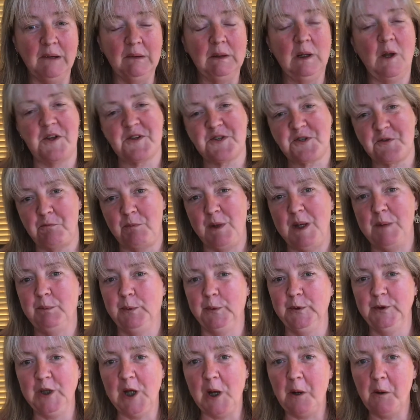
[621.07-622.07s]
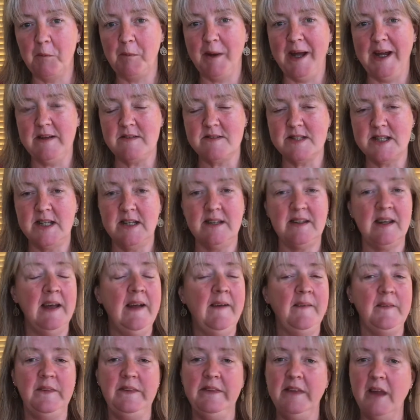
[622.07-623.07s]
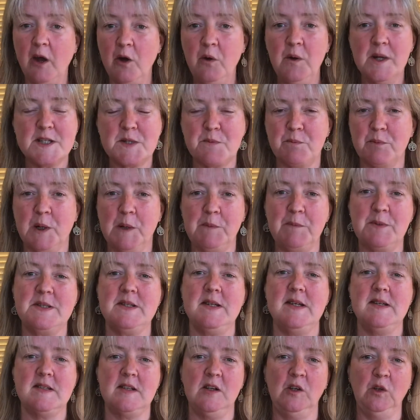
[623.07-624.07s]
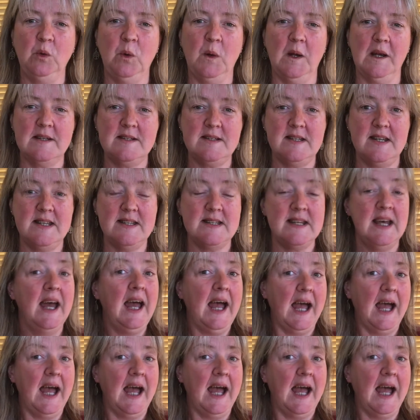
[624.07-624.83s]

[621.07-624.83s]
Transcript: Lots of people know about it, know its properties and qualities,